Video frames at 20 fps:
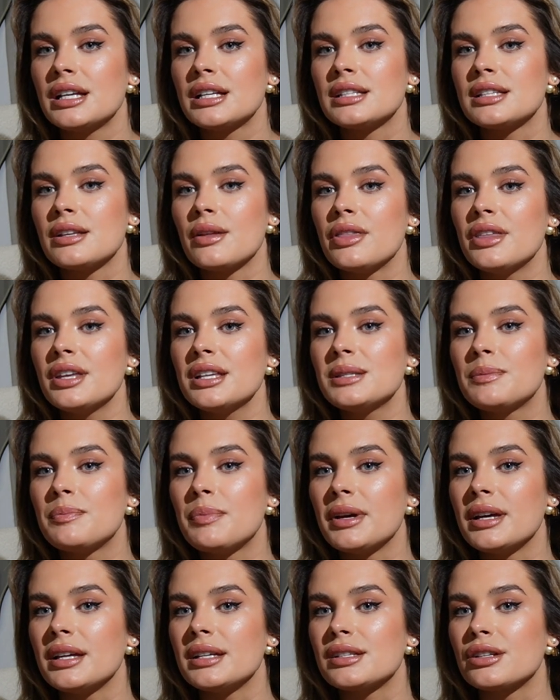So this
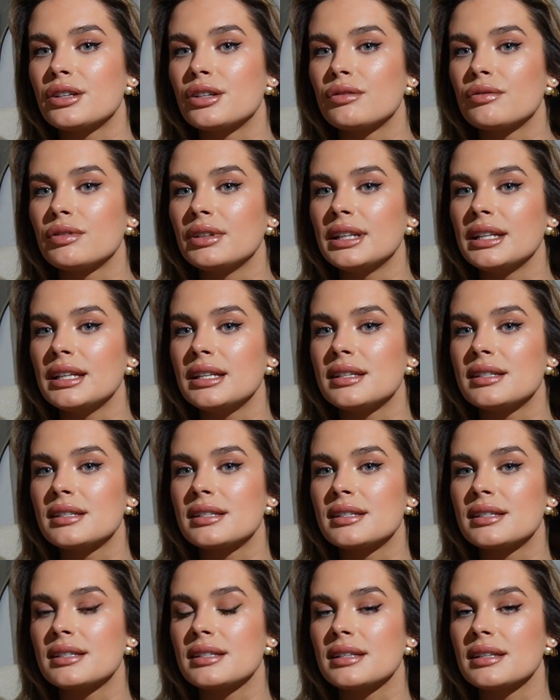bit is gonna
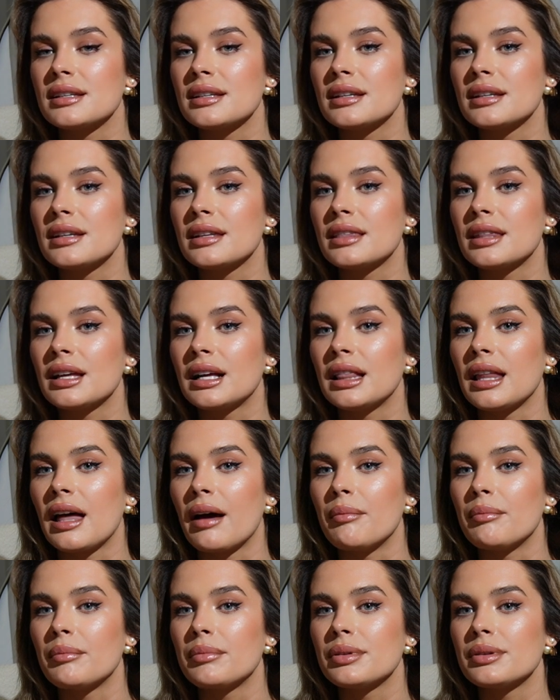release the
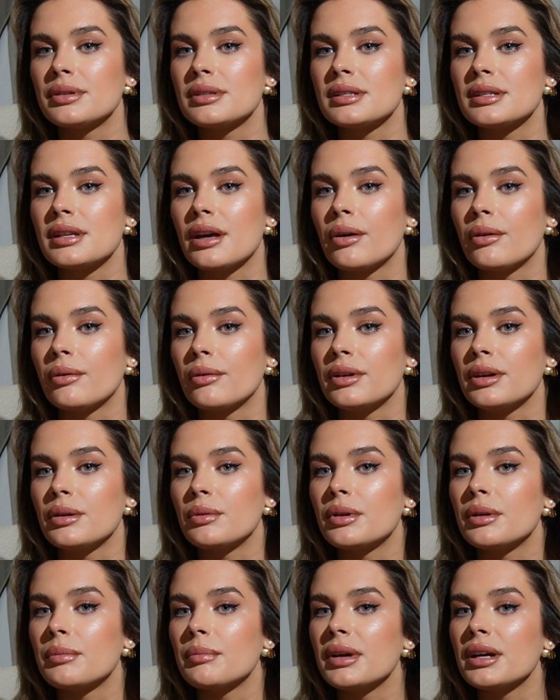clamp, so you
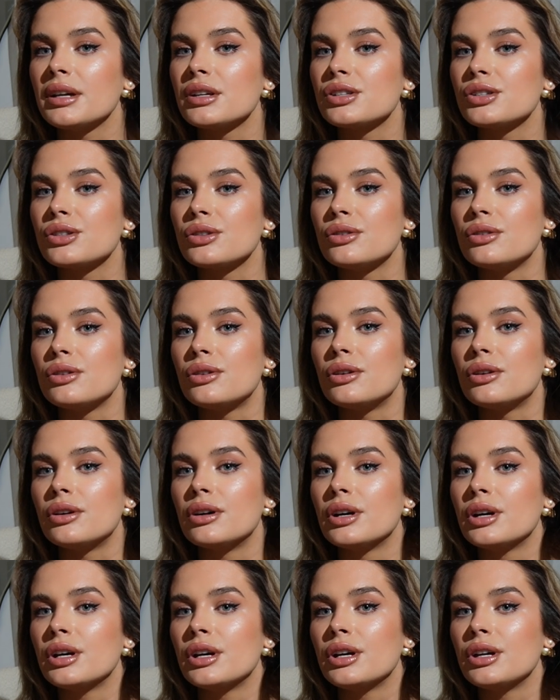wanna make sure
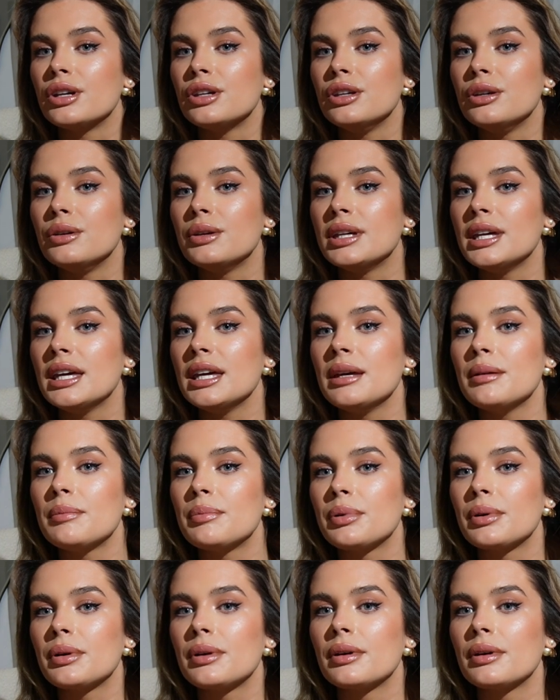You keep